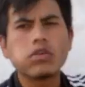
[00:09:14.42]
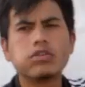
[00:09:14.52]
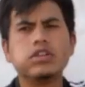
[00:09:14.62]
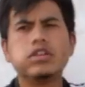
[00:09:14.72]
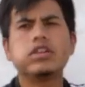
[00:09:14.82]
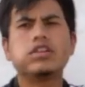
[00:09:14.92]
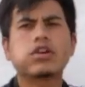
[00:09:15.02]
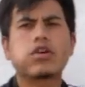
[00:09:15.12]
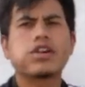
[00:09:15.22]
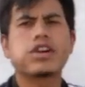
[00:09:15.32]
This is the
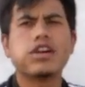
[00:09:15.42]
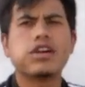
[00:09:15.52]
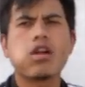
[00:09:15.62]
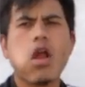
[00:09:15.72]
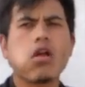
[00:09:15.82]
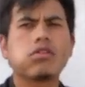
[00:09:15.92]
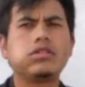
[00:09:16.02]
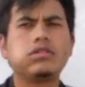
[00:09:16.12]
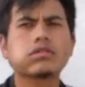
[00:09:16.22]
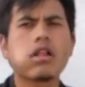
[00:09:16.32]
container
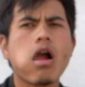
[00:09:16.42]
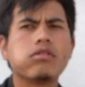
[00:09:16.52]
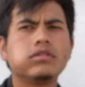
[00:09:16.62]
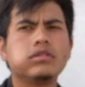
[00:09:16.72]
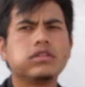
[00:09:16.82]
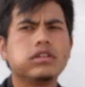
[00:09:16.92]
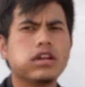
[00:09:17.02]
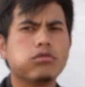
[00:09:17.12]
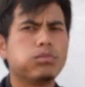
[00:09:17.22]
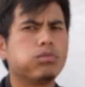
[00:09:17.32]
that
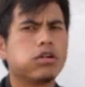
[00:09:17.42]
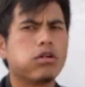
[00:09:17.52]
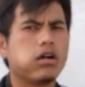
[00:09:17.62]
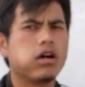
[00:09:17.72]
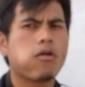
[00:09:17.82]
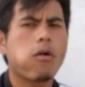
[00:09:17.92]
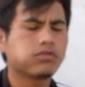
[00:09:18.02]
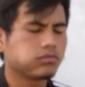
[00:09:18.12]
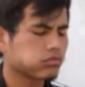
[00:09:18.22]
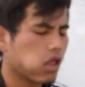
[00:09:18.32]
we put our
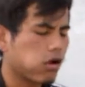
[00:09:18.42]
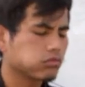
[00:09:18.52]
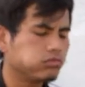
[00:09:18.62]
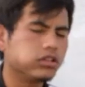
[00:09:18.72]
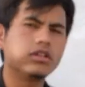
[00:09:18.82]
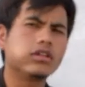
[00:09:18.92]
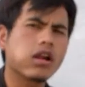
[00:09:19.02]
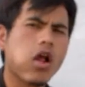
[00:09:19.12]
betel nut